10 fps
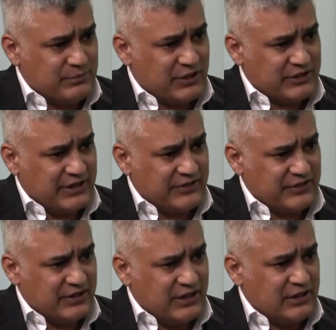
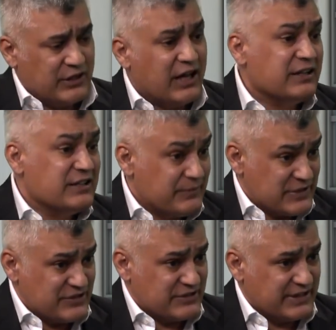markets that other
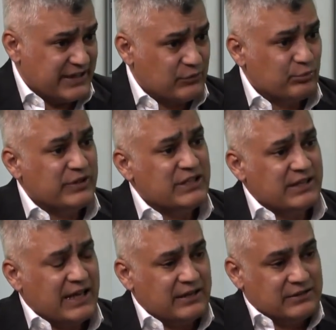investors can get. We
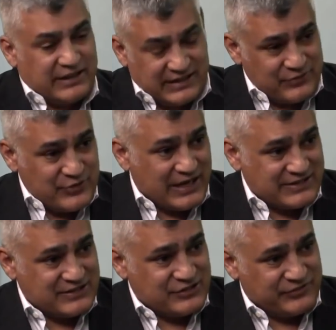give you
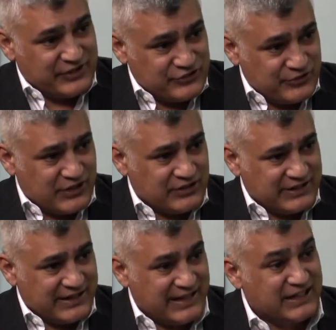access to things you can't
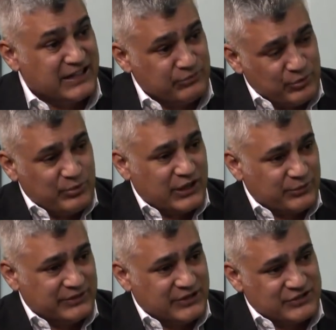get, and then we work
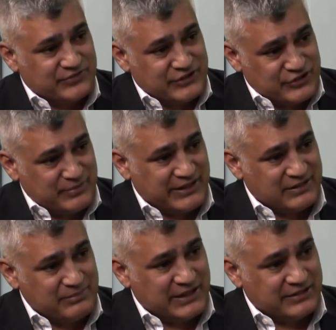with those things to make
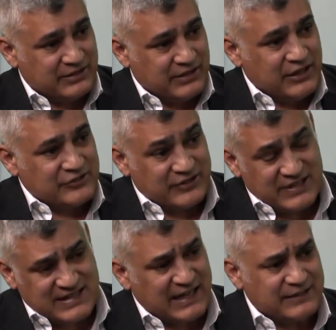them better. So
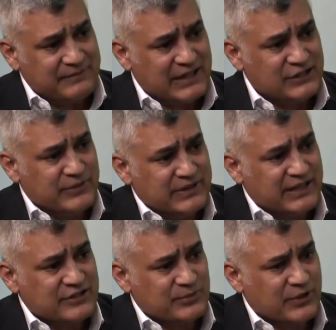there's added value in
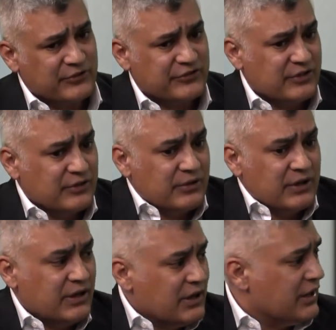that as well. So
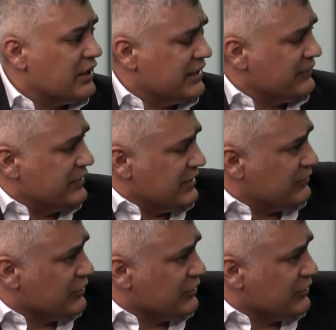if